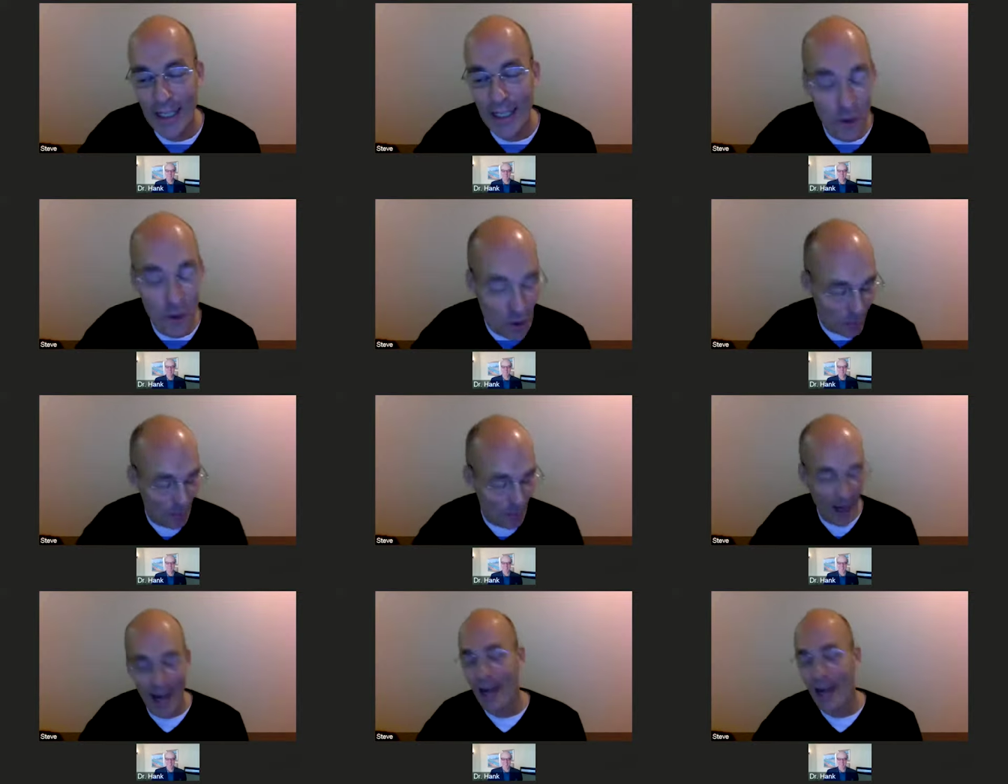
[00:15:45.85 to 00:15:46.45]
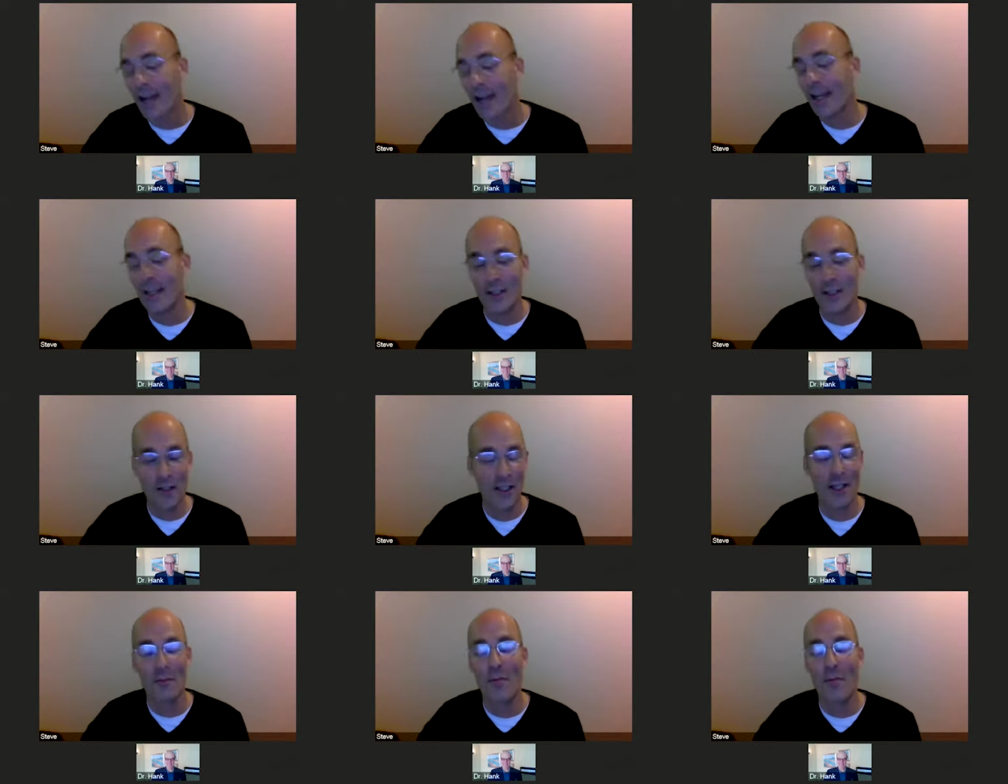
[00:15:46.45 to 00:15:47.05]
And he just back,
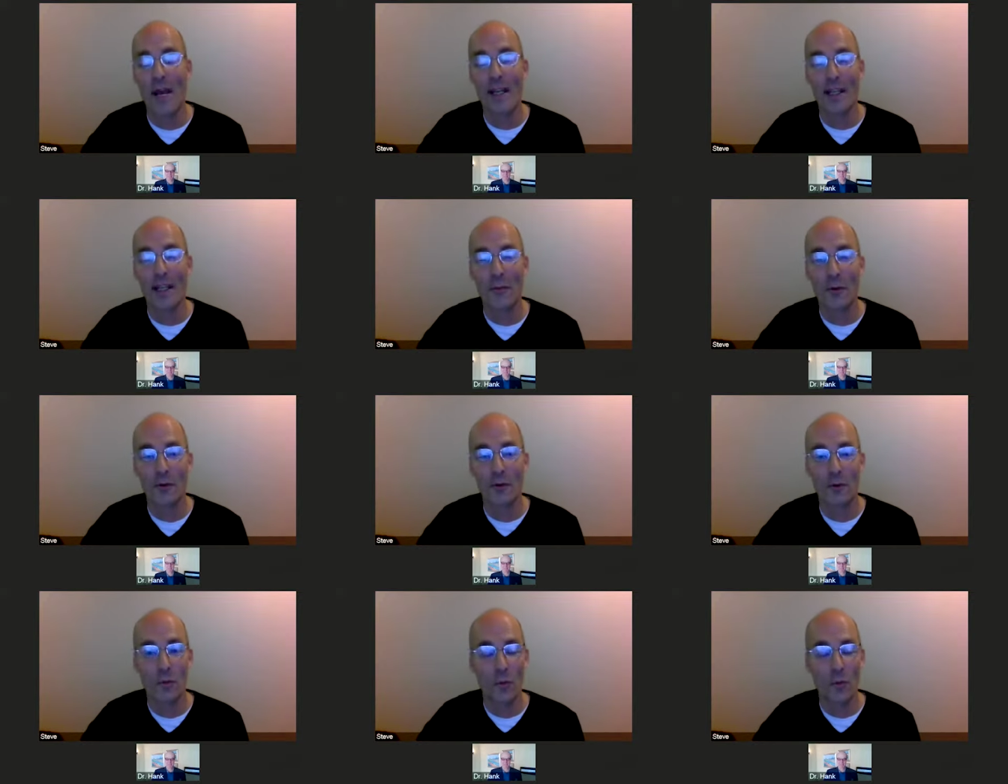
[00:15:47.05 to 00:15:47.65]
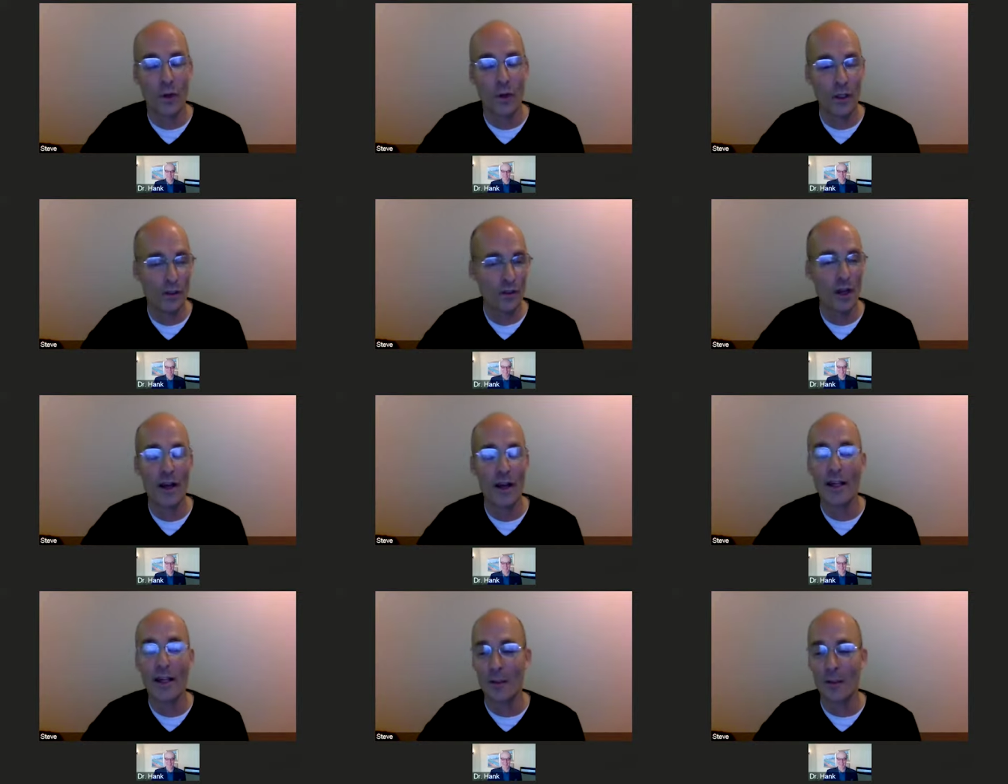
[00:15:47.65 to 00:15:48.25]
he just kind of backed in and goes, what are
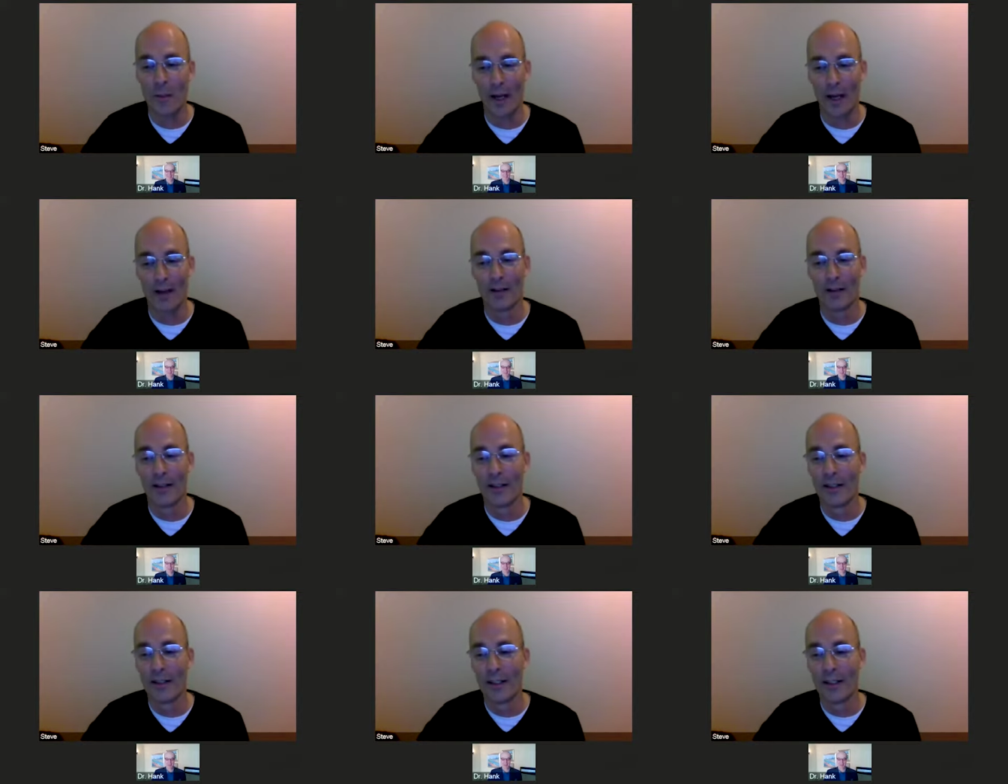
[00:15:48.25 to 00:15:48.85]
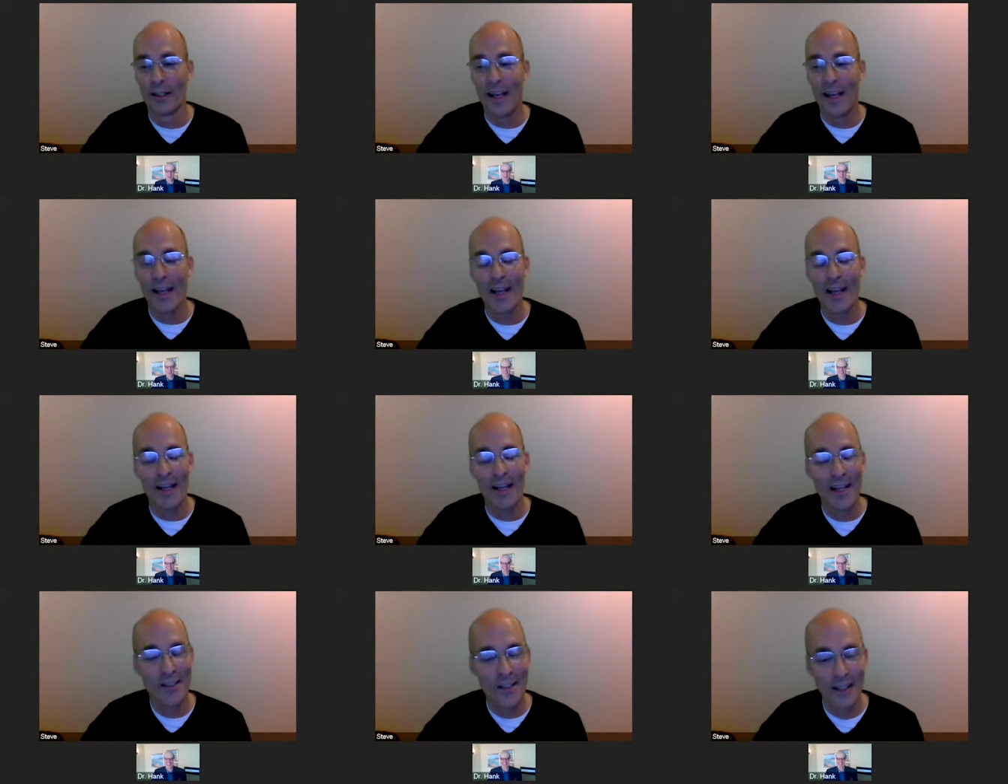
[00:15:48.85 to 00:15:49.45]
you talking about? And
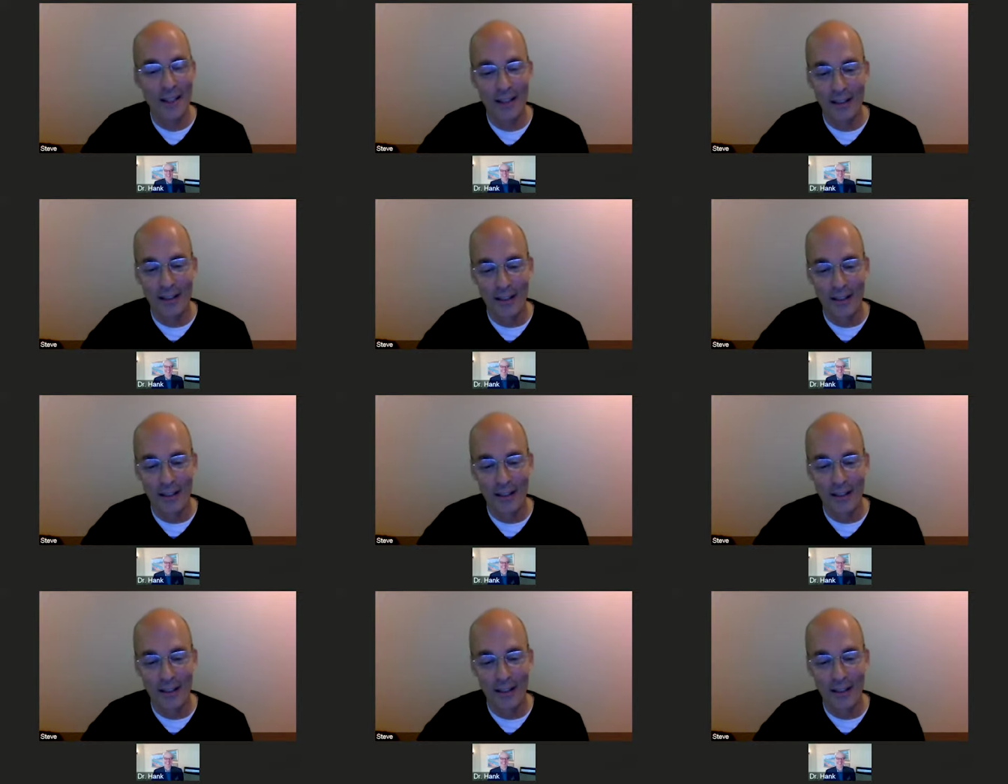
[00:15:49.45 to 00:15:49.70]
I said,